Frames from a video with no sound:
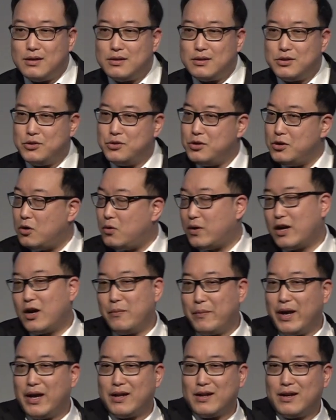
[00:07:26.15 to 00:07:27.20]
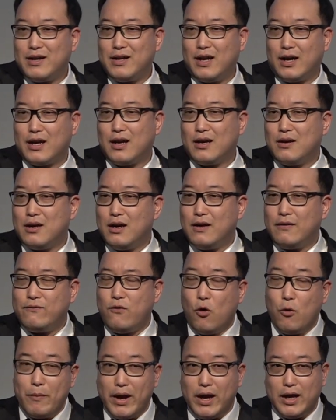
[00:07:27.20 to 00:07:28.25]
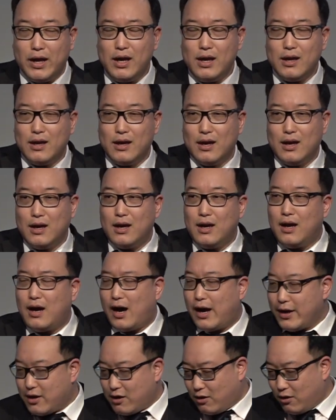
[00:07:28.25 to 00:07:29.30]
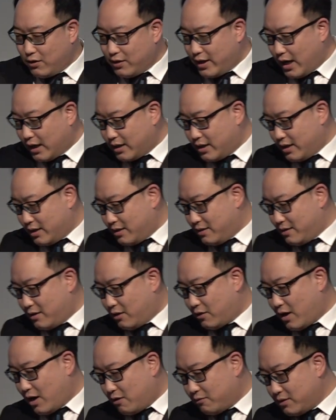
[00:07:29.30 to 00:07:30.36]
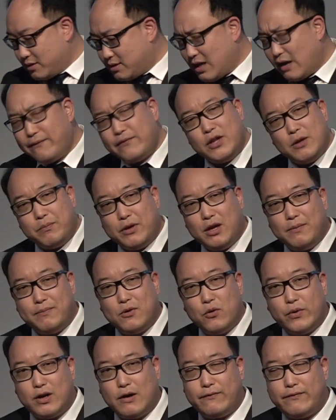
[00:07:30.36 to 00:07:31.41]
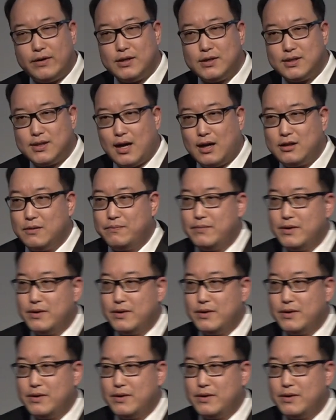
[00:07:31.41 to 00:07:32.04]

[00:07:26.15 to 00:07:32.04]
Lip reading: do you know what I mean? Like, for me, I contacted around 70 people when I first started